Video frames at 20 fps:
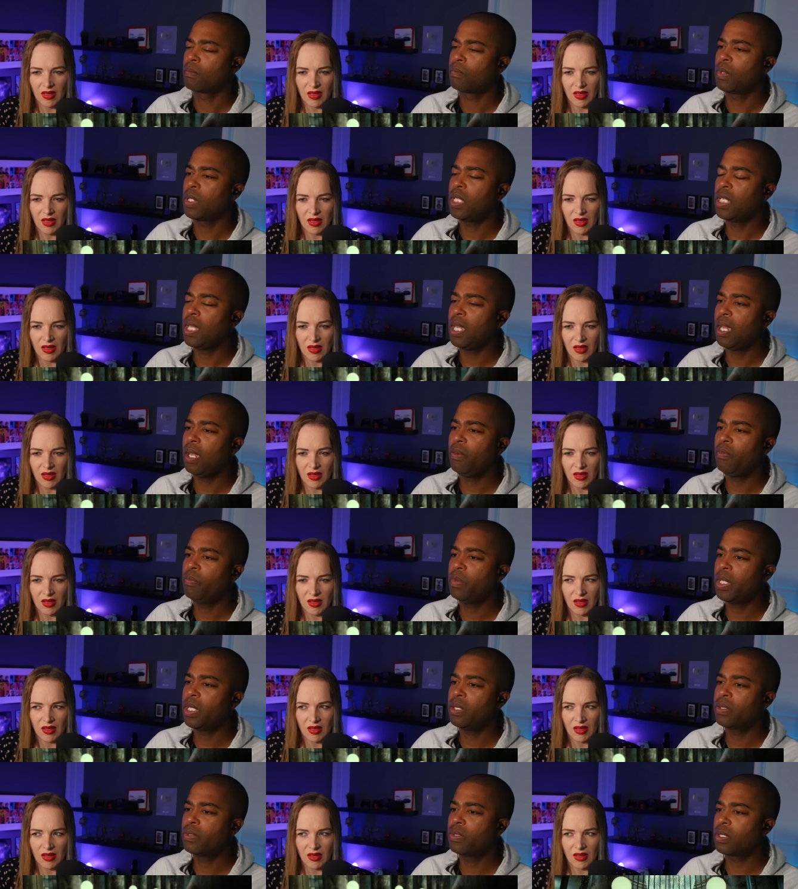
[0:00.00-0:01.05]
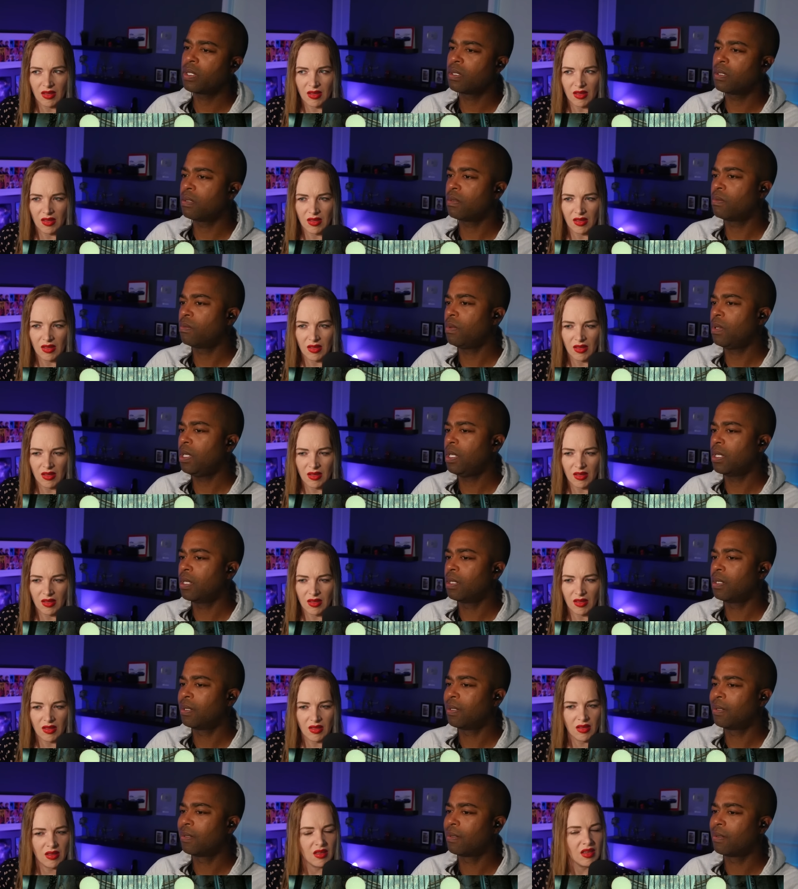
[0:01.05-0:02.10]
Speaker 1: But they have Bellatrix's wand.
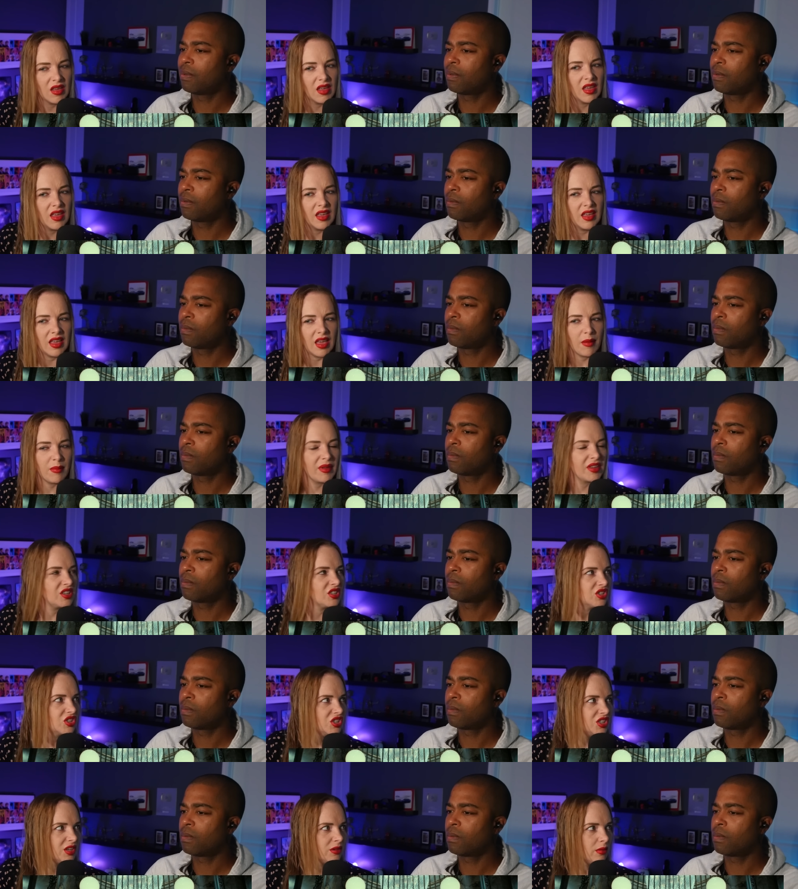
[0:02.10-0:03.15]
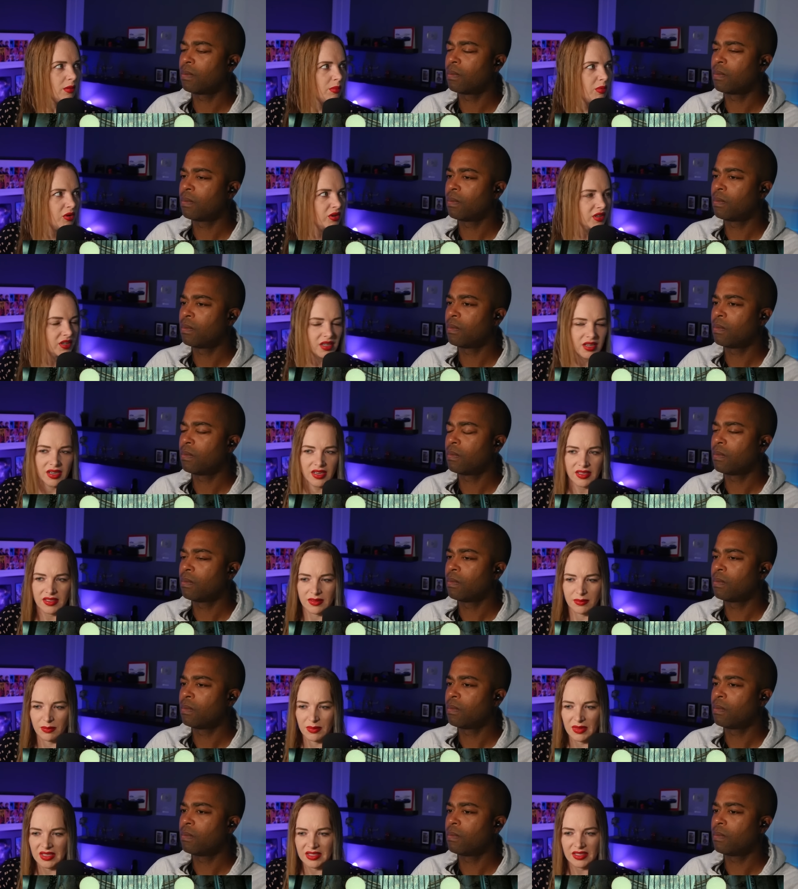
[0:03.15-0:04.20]
Speaker 2: Yeah, but she reported it as
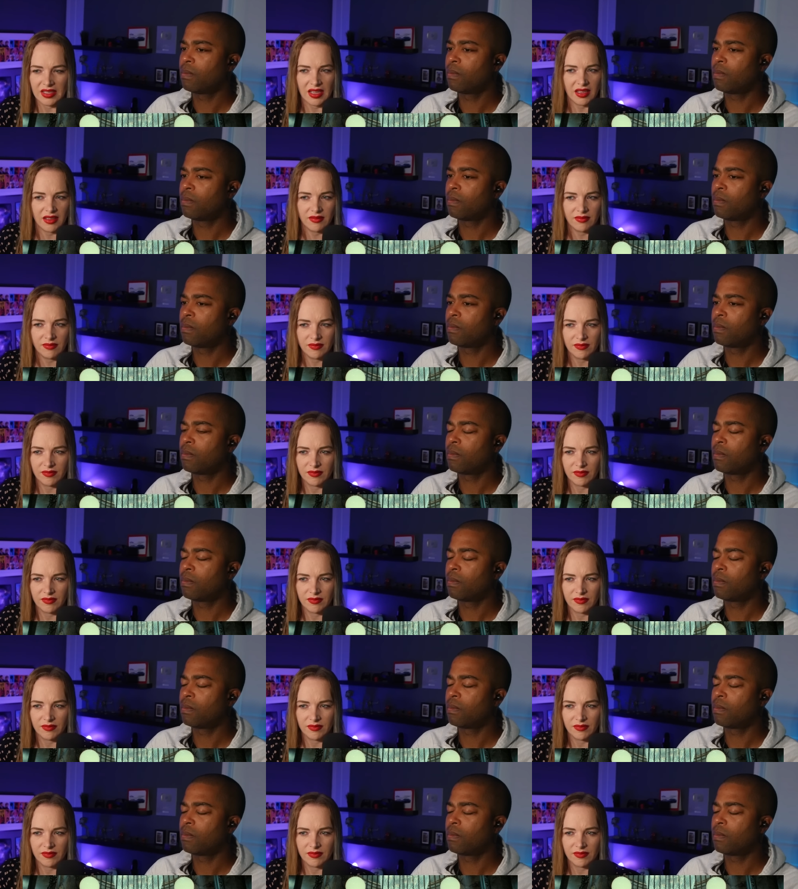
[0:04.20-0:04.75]
missing.